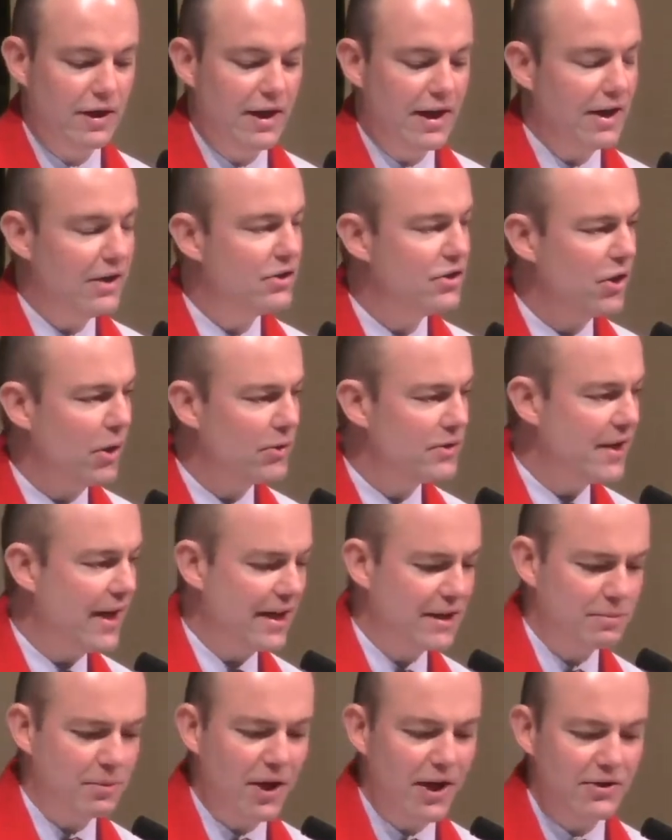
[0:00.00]
His show
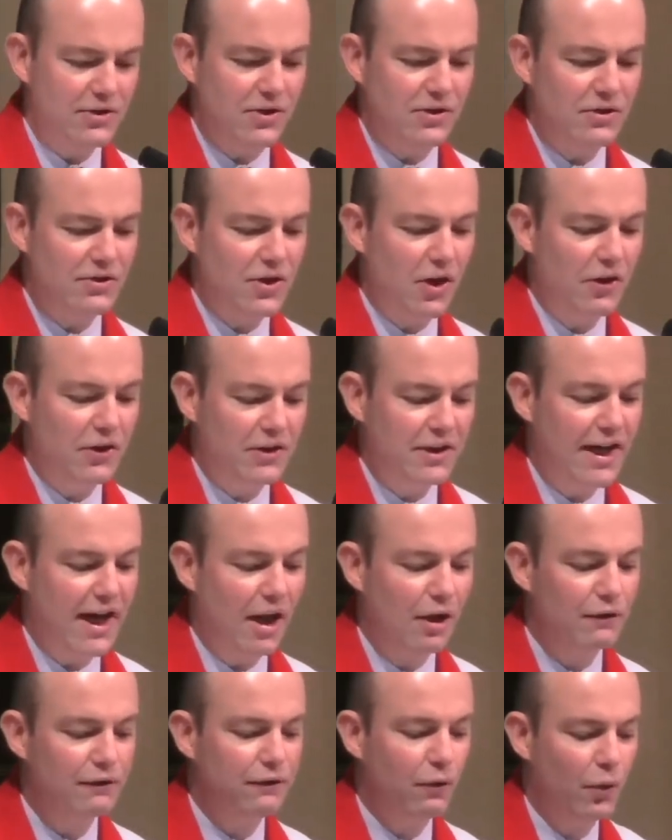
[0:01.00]
takes place in Southern
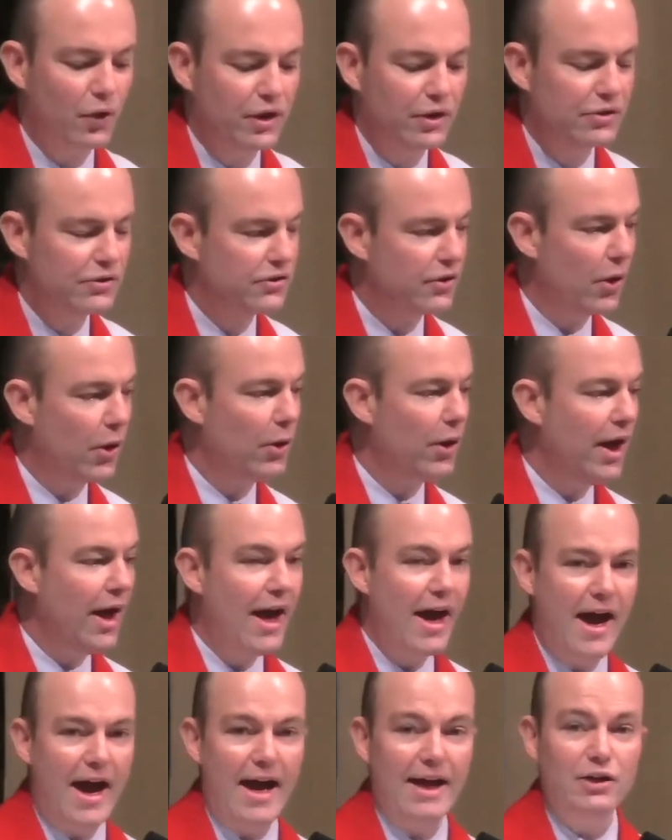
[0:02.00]
California, so
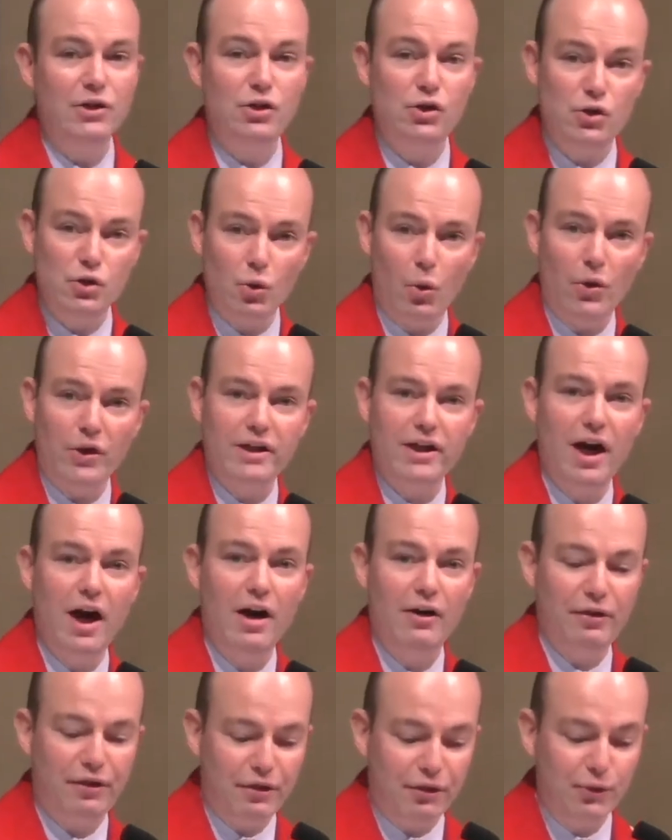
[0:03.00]
a
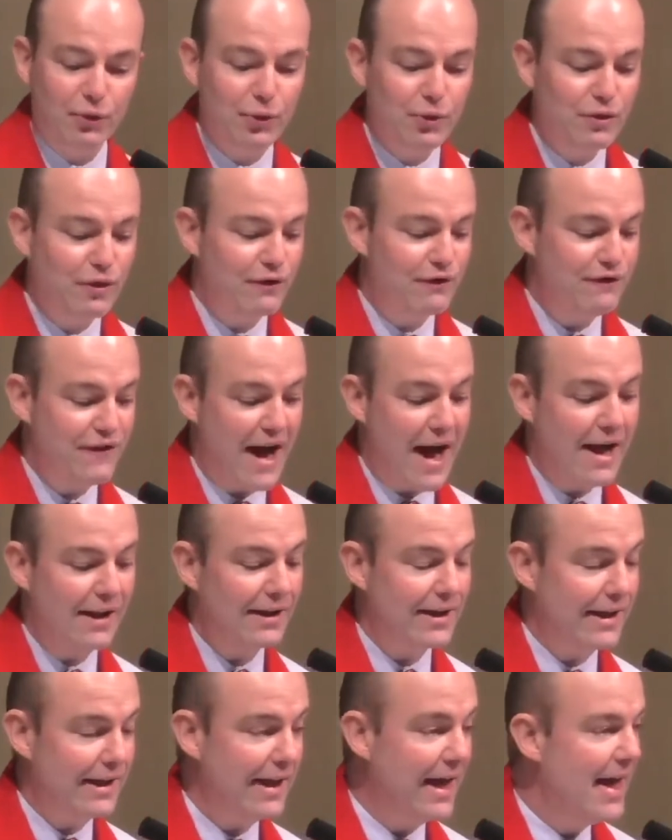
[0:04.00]
shortcut through the
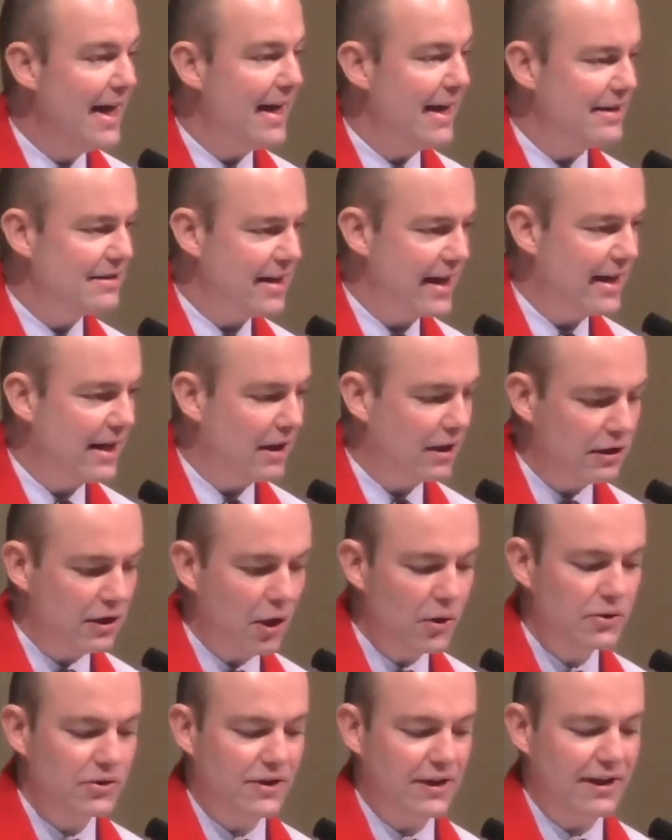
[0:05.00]
valley is a
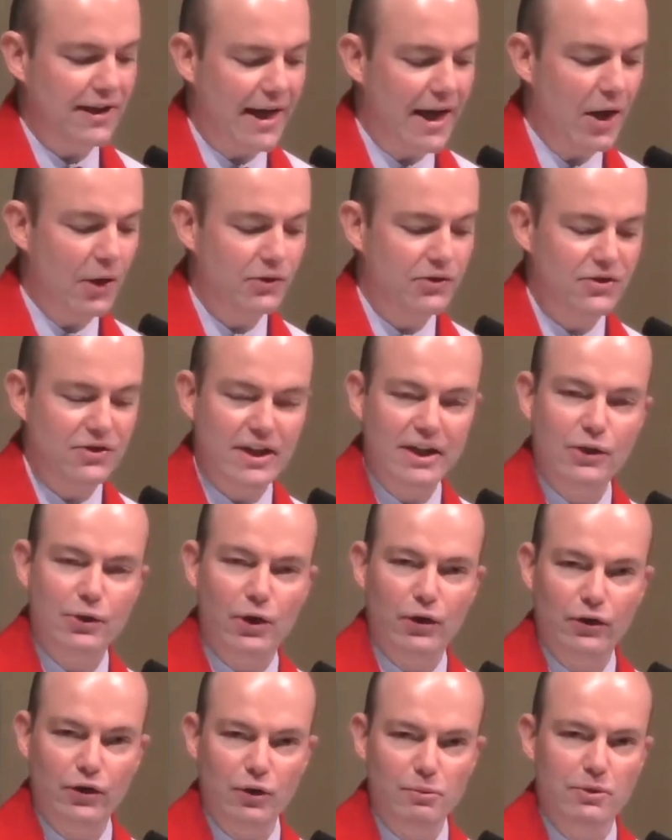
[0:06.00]
closely held
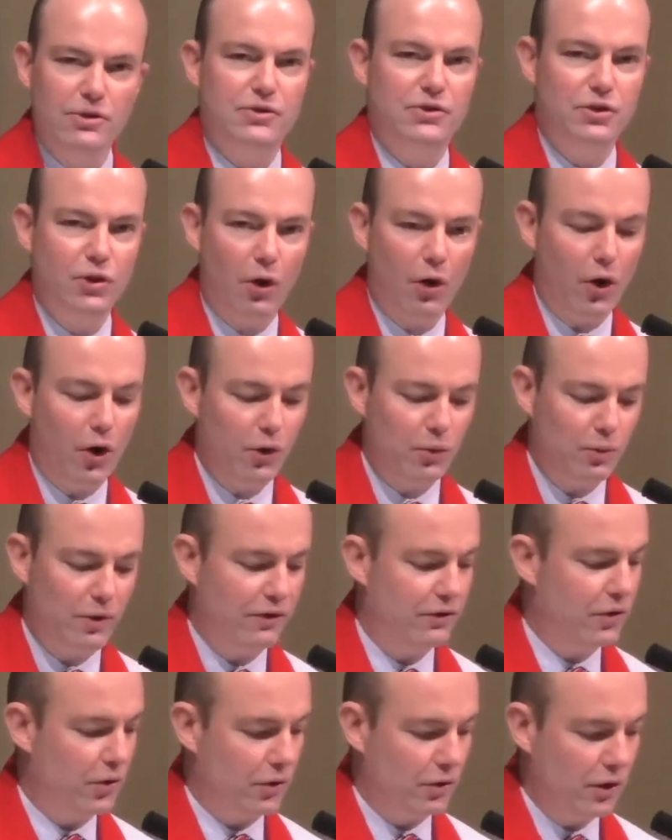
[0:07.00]
secret that you must guard
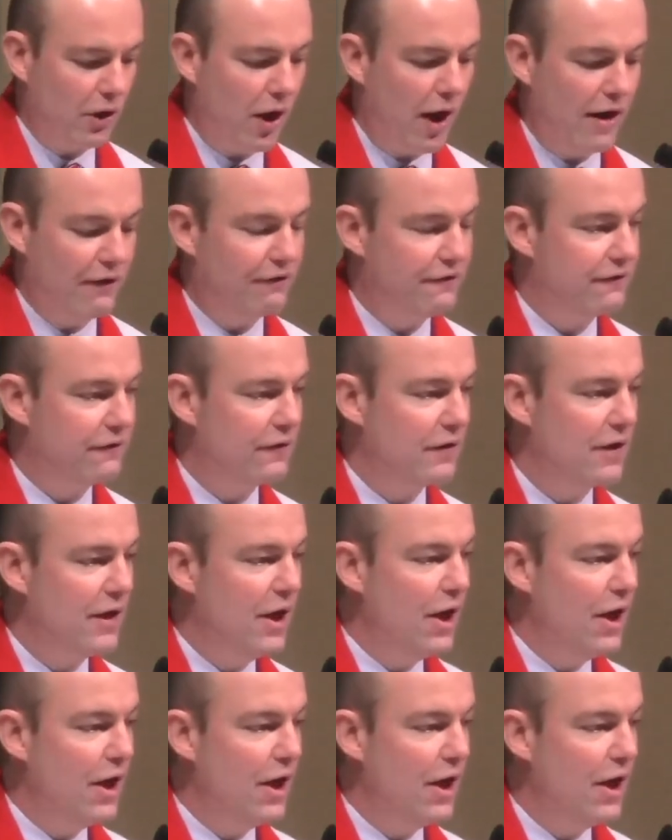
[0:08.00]
with your life.